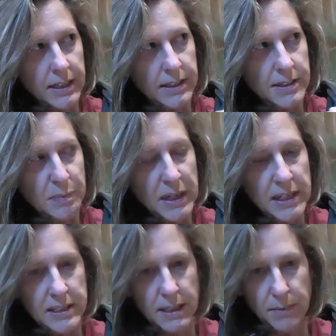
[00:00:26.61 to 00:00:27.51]
this
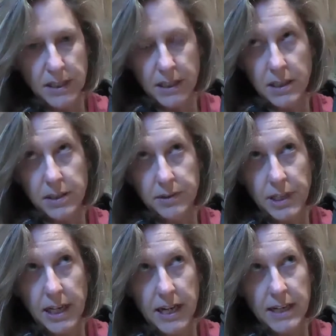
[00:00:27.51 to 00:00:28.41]
pandemic
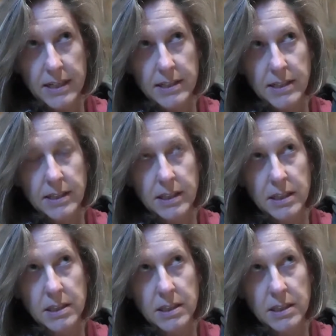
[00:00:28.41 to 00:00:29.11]
has